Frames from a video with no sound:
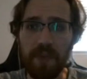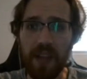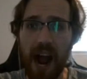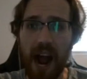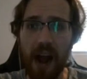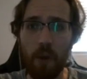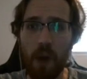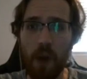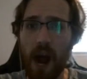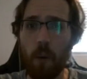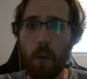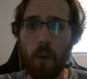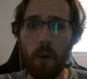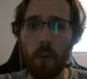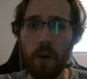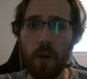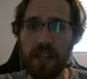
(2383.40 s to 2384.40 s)
I
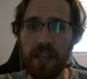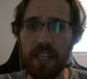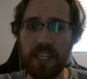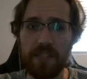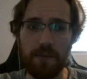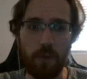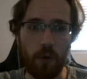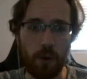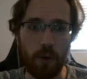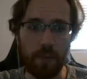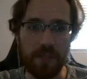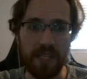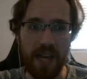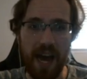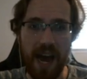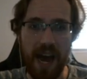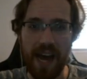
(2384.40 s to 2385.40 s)
want one of these forms,
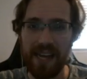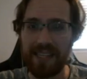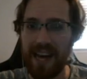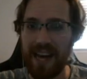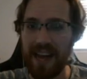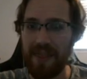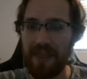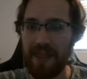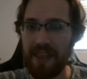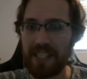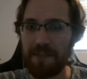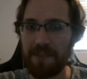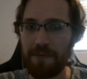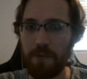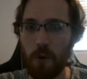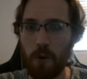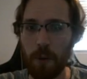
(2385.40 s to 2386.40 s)
not this
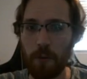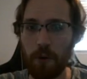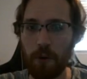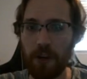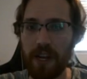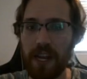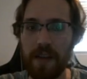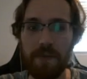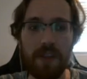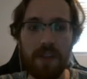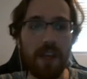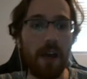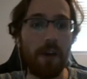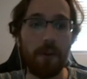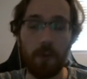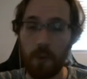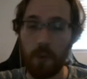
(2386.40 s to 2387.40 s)
form or any of the
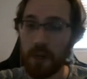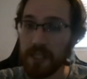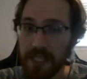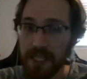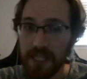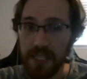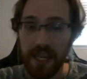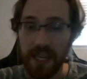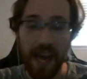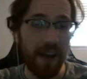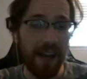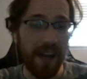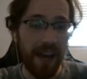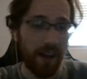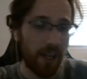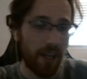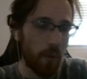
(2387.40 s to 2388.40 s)
other ones.
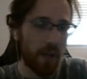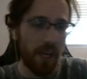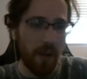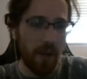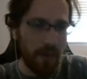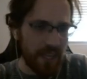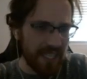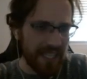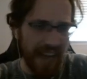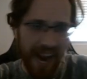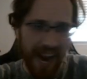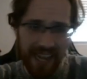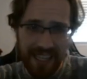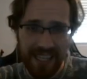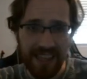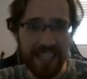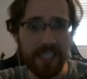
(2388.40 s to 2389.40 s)
Now here we go. I
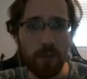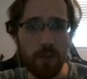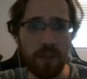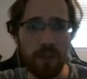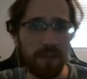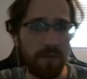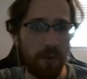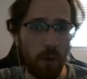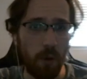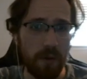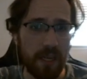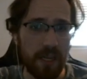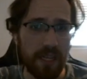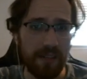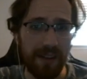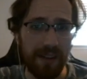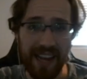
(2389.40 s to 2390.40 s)
think this one's Volbeat,
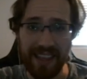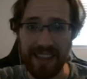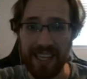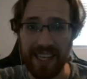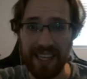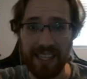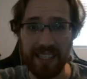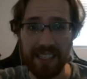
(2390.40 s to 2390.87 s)
I think.